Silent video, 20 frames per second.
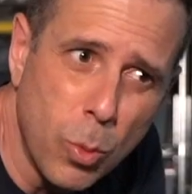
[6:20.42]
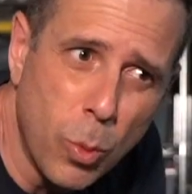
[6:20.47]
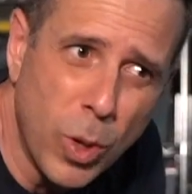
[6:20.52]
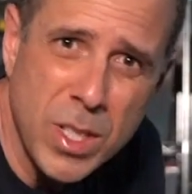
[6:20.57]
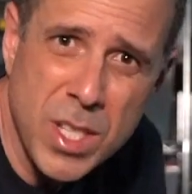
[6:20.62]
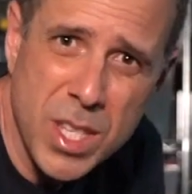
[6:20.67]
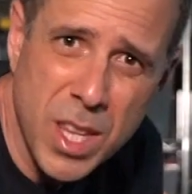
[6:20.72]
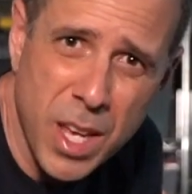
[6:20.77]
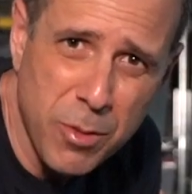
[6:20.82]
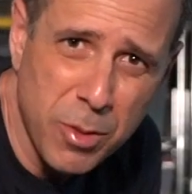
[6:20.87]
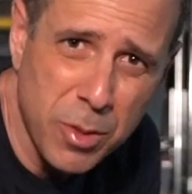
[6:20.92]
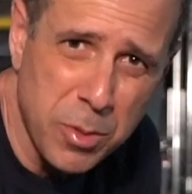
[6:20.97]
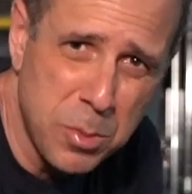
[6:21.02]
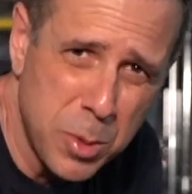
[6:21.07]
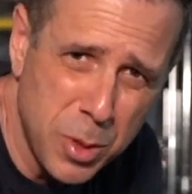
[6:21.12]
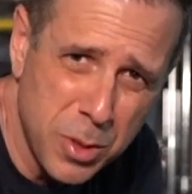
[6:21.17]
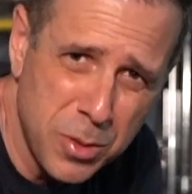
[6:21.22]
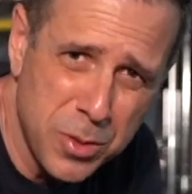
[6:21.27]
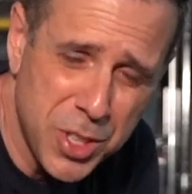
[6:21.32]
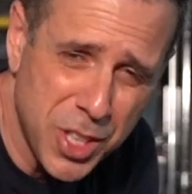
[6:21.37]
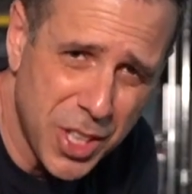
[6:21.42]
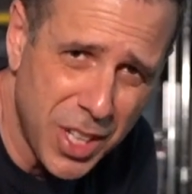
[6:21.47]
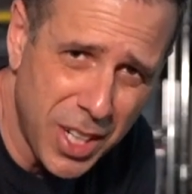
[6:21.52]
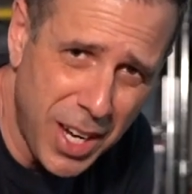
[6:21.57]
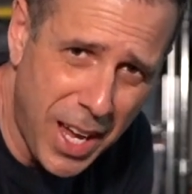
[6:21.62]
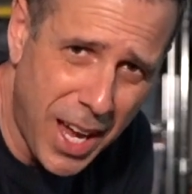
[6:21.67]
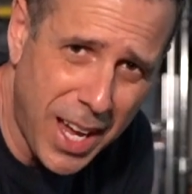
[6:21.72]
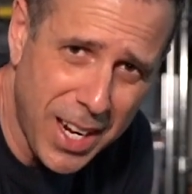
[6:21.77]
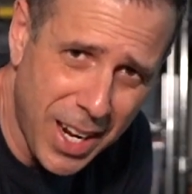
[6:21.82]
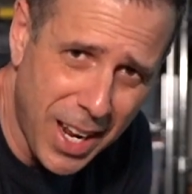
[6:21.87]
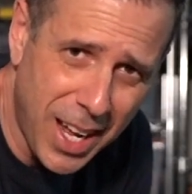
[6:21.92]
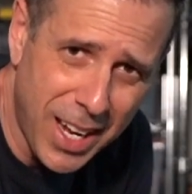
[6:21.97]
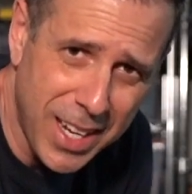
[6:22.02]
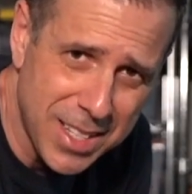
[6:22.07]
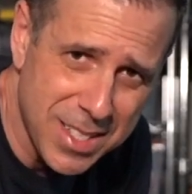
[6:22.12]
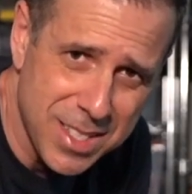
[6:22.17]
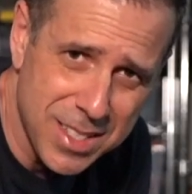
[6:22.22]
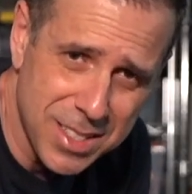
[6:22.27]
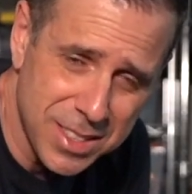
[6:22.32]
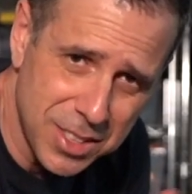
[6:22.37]
Once they've removed your
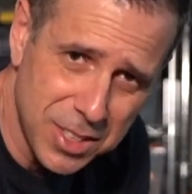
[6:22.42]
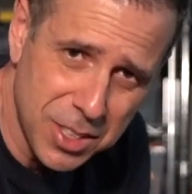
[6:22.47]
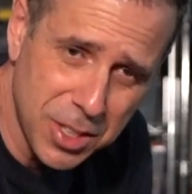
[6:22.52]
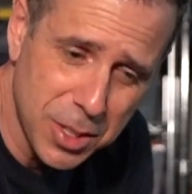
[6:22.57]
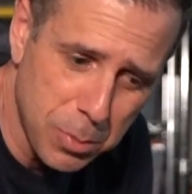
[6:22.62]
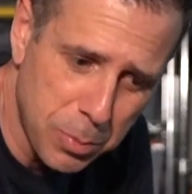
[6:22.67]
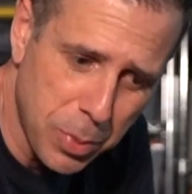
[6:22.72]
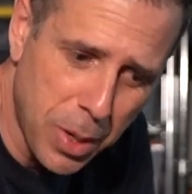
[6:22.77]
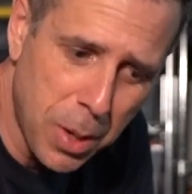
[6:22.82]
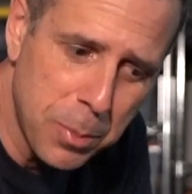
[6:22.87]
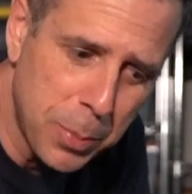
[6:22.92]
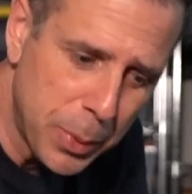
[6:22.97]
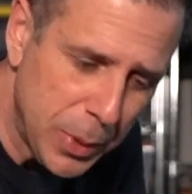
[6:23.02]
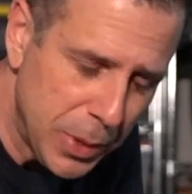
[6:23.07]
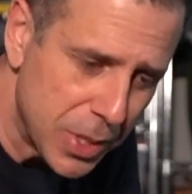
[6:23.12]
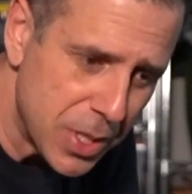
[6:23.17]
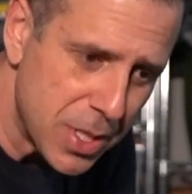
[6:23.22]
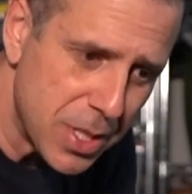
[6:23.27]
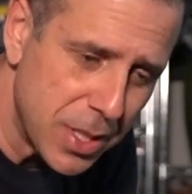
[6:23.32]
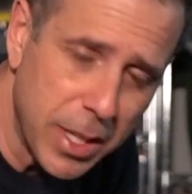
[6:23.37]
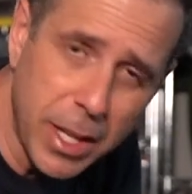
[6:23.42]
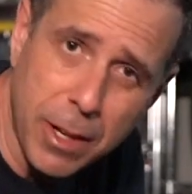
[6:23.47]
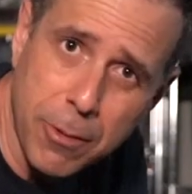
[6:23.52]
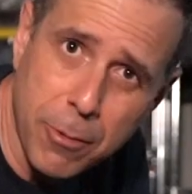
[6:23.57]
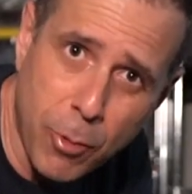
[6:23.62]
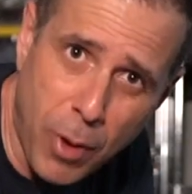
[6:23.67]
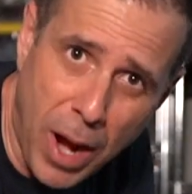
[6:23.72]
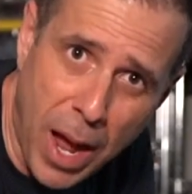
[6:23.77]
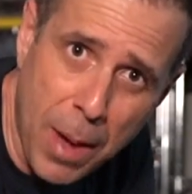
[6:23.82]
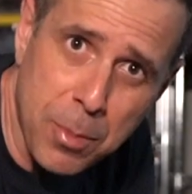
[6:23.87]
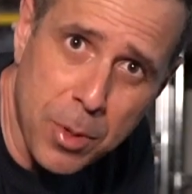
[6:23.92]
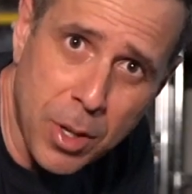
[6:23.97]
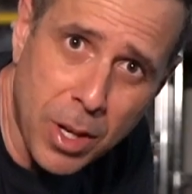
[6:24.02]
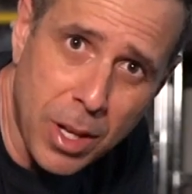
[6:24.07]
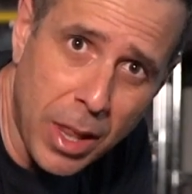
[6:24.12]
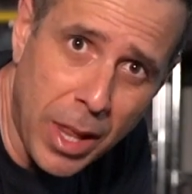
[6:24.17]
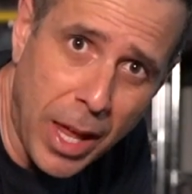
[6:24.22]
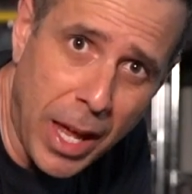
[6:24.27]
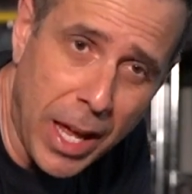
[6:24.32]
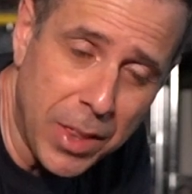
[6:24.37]
headlights and your bumpers and they've wrapped
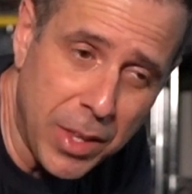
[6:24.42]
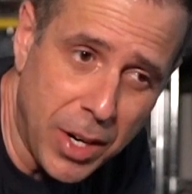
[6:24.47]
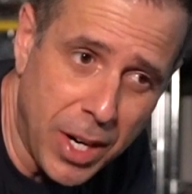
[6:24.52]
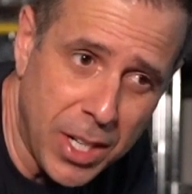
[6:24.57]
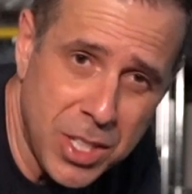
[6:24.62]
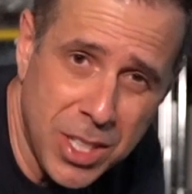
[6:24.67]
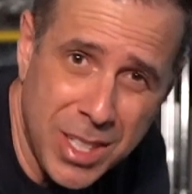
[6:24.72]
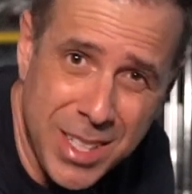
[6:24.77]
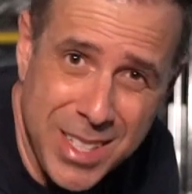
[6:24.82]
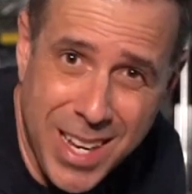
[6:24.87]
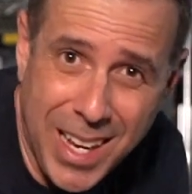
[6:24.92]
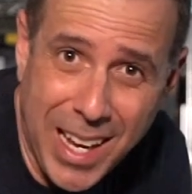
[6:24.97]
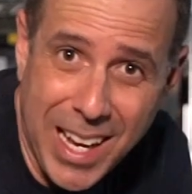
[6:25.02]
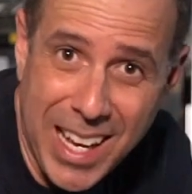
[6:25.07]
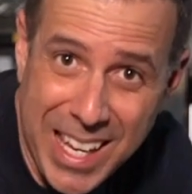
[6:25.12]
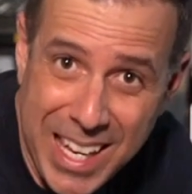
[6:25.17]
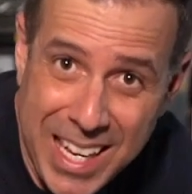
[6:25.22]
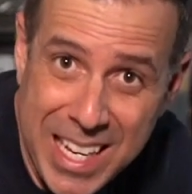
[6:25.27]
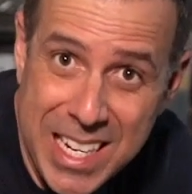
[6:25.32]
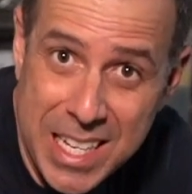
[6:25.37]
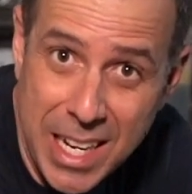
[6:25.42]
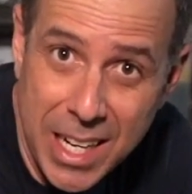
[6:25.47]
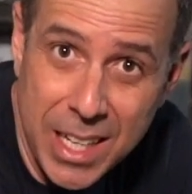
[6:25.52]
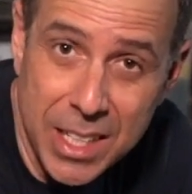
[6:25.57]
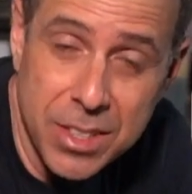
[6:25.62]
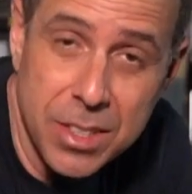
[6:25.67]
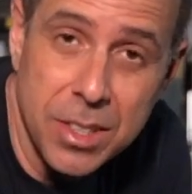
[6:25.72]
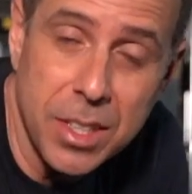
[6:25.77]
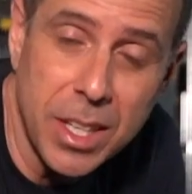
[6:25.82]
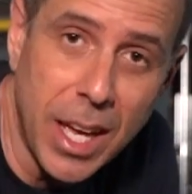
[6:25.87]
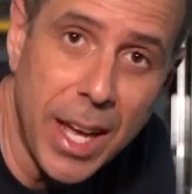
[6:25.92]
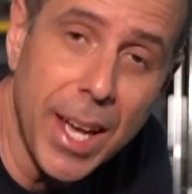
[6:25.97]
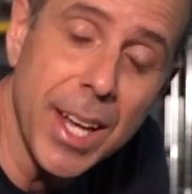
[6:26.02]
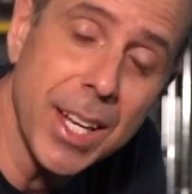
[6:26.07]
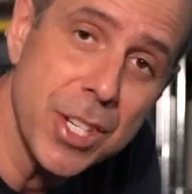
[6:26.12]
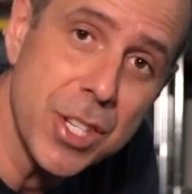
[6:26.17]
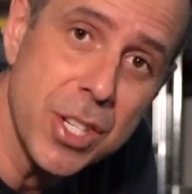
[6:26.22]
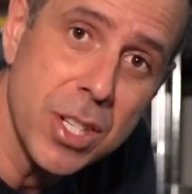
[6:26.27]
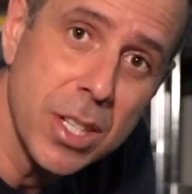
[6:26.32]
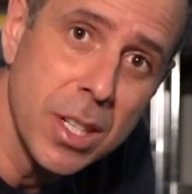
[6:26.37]
all that, they're actually going to take a heat gun to the
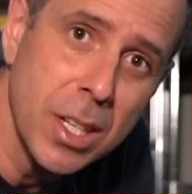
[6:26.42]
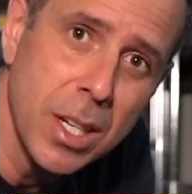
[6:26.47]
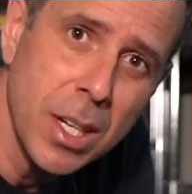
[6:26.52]
edge.